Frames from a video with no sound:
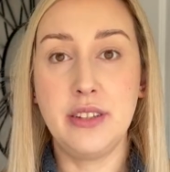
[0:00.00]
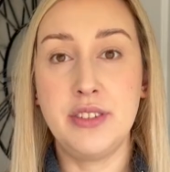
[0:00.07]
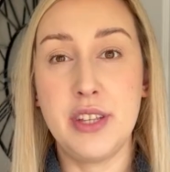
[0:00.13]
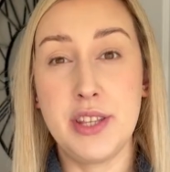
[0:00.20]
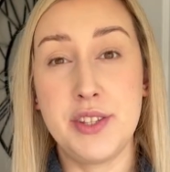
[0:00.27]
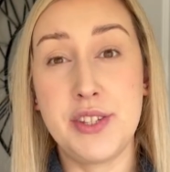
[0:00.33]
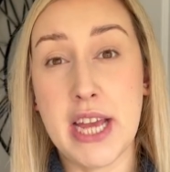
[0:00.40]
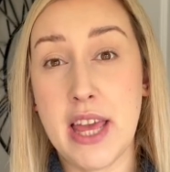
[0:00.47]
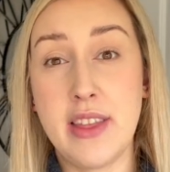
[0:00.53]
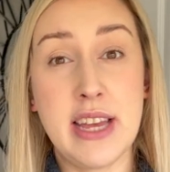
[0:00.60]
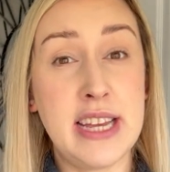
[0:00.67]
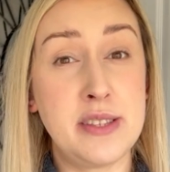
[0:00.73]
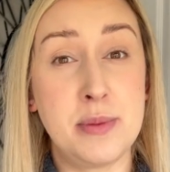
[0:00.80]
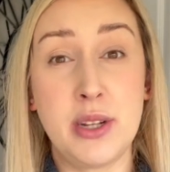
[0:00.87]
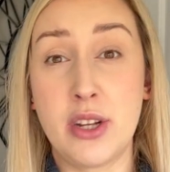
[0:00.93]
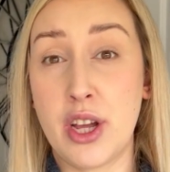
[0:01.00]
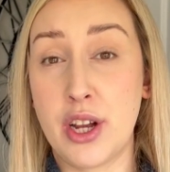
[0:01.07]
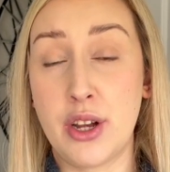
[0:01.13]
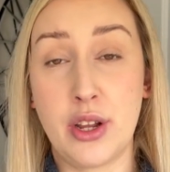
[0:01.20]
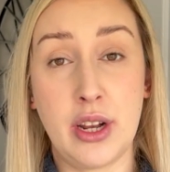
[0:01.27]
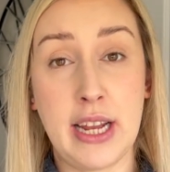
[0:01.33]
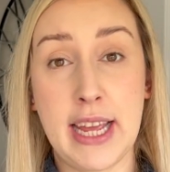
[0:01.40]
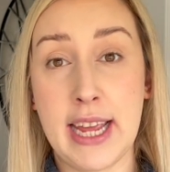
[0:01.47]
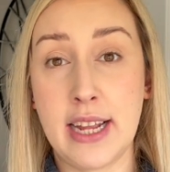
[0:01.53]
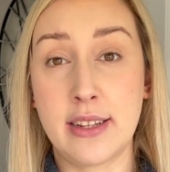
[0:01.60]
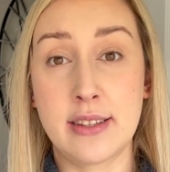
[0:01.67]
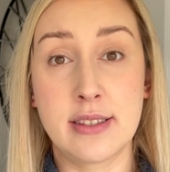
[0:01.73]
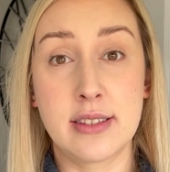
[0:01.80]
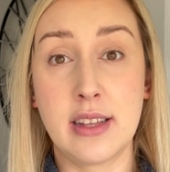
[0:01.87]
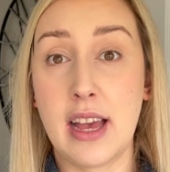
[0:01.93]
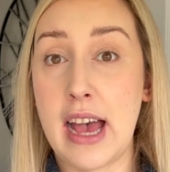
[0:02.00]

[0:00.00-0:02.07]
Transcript: To this day, there has been no new leads,